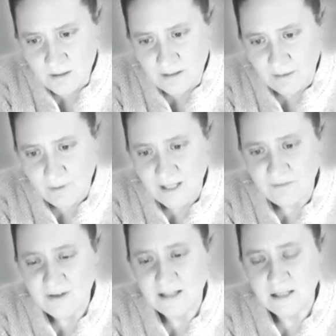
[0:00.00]
They were
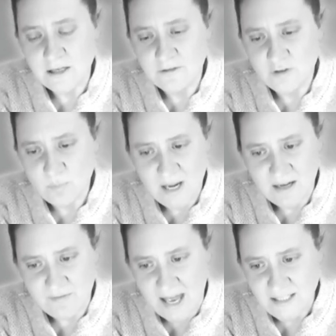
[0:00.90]
given a little domain
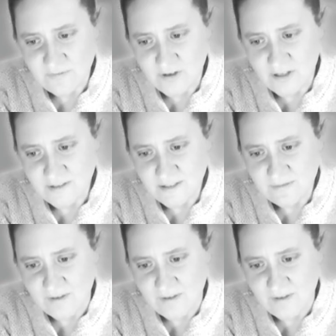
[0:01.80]
of asphalt,